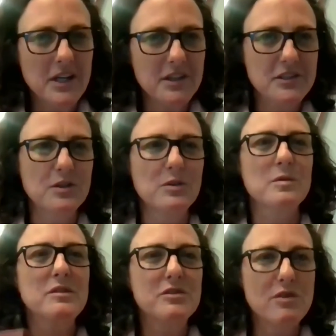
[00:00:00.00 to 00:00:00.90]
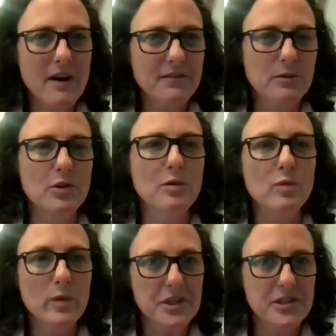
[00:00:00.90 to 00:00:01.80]
into, drive
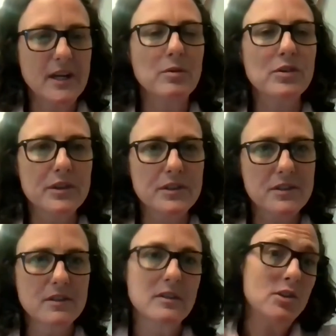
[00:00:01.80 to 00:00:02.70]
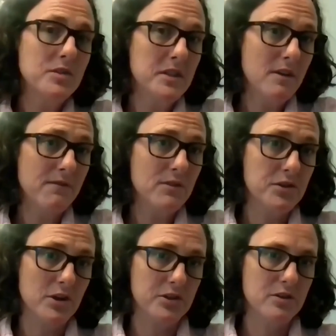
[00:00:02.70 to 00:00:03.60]
through rich neighborhoods, you see
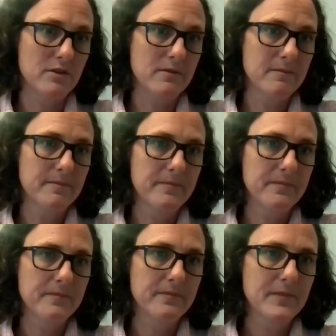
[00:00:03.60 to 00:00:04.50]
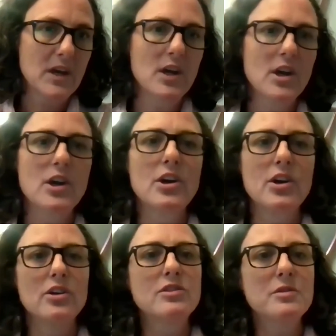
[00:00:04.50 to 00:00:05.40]
infrastructure.
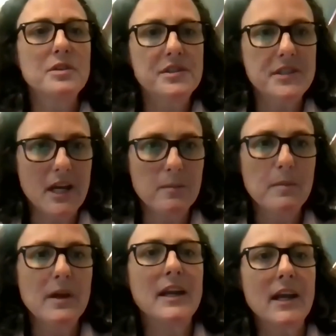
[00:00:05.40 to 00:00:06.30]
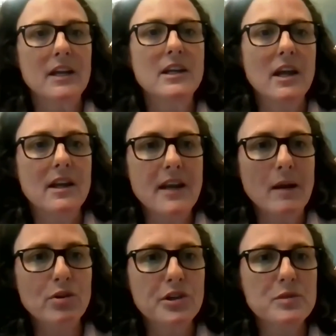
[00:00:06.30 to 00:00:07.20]
You do the same in
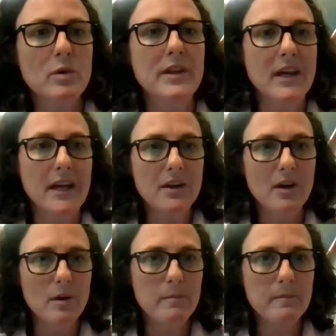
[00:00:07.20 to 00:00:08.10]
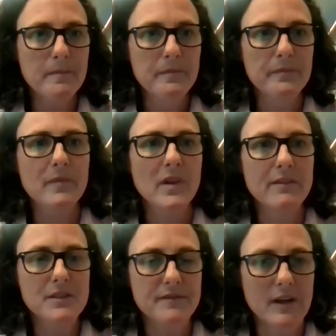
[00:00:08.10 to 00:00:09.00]
neighborhoods where the income
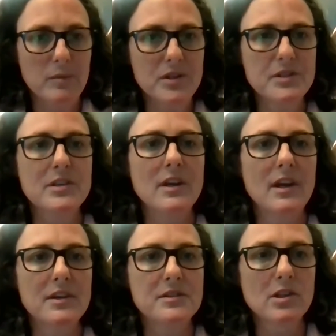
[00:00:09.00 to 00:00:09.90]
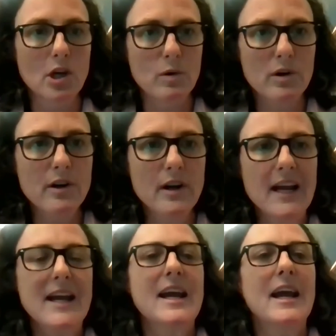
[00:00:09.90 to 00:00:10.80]
of these families is lower,
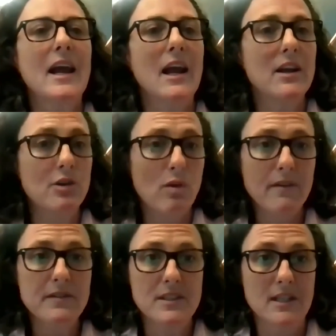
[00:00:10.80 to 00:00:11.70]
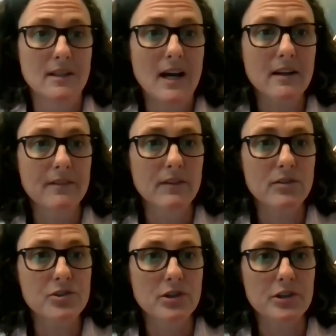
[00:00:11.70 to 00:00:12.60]
and you often see a lack of
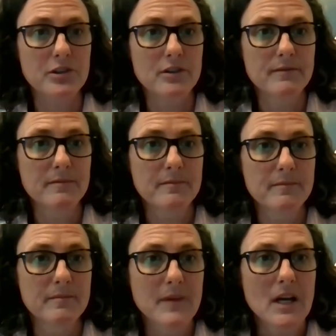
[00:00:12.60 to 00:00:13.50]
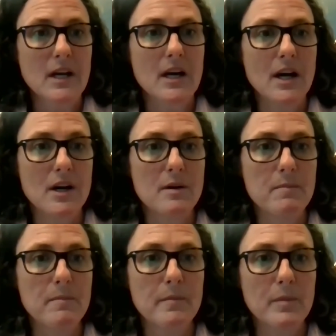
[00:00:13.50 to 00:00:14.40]
infrastructure.
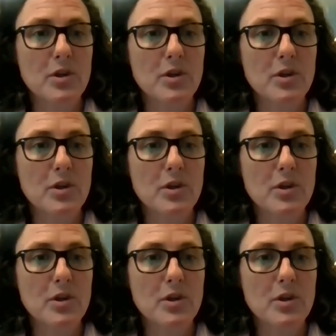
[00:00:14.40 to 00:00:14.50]
I